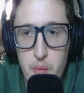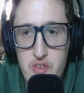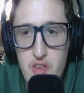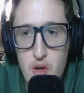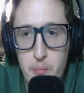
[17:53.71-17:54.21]

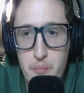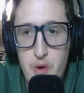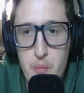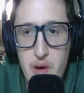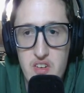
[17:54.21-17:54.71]
See,
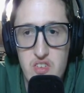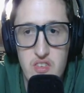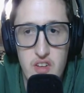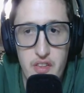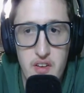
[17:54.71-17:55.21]
their bench is
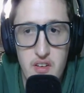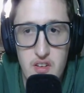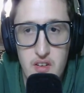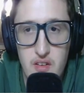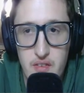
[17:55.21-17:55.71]
nothing
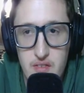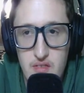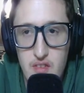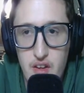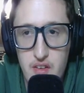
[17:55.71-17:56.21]
to
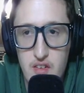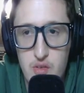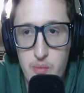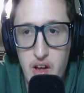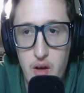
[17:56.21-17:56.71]

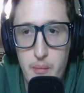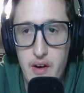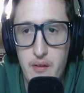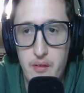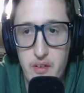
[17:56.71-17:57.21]
smile
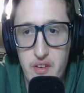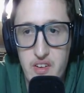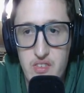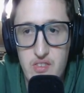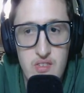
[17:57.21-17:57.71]
about,
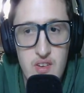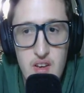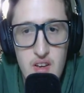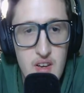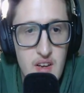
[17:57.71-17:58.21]
really.
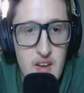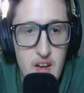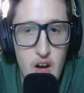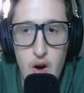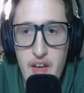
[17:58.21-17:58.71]

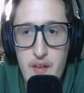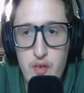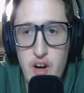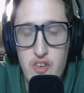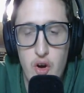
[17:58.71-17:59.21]
They have
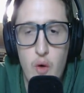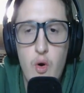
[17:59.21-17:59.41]
Greg Jones.